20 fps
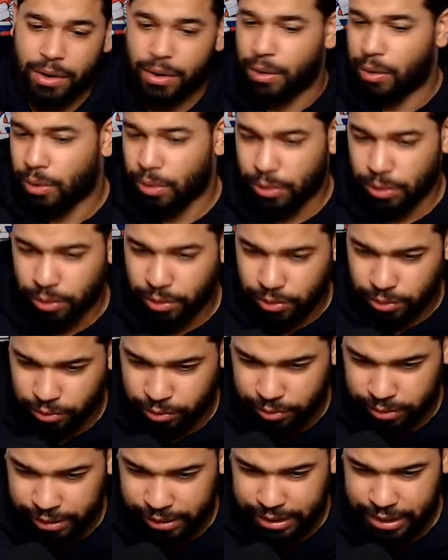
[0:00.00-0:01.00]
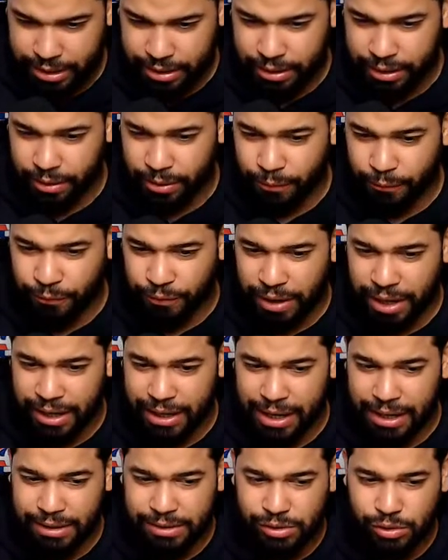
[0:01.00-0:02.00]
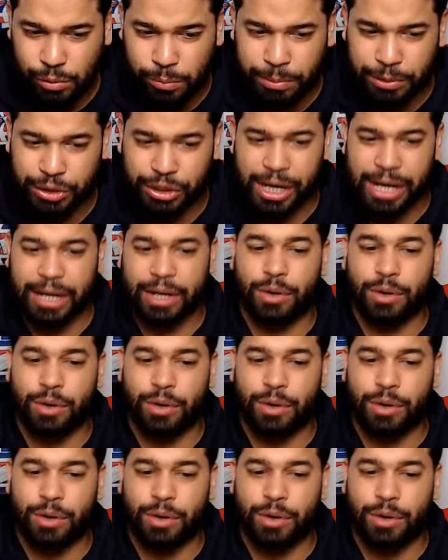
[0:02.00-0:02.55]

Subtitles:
Hold on. I got another $5 super chat.